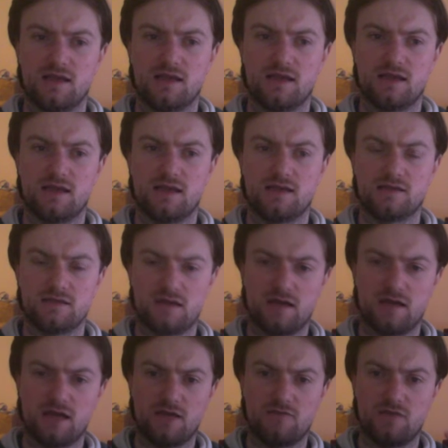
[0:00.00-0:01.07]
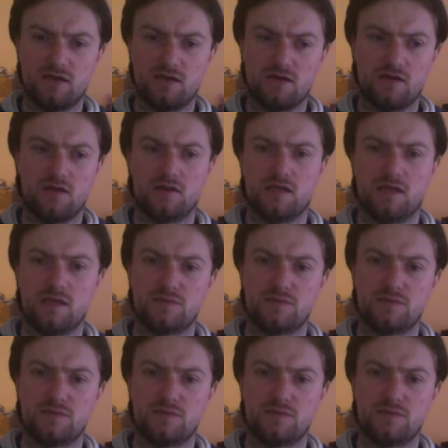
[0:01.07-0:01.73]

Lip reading: And I have like all the hip